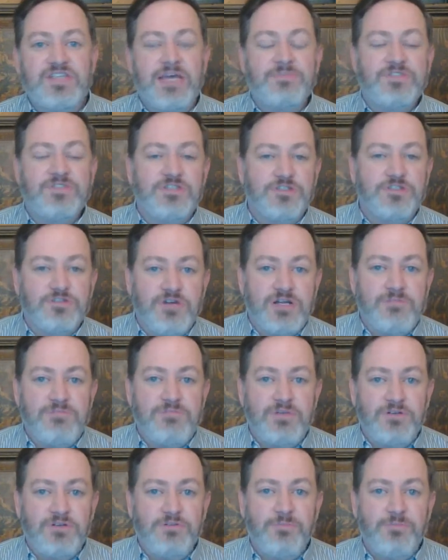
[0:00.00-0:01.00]
I'm still trying to
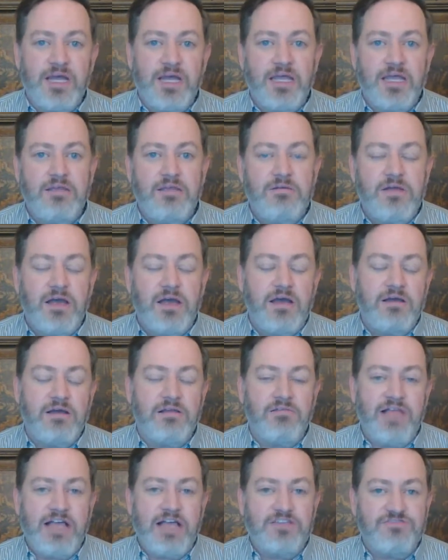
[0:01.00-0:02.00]
build my
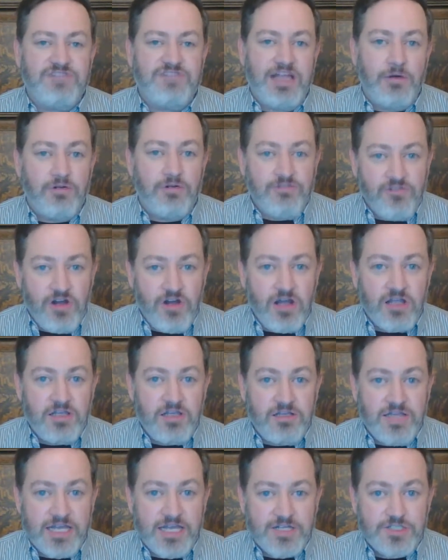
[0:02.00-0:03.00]
glass flower frog
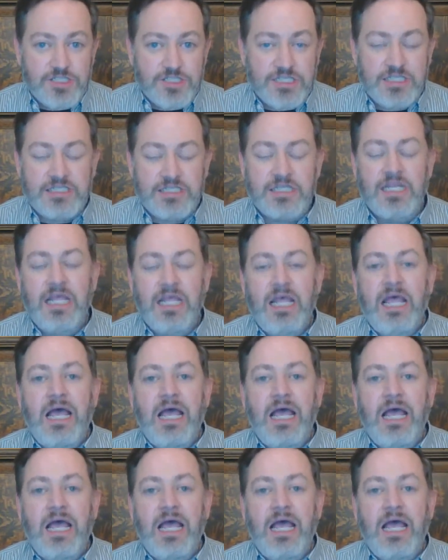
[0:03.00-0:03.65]
collection.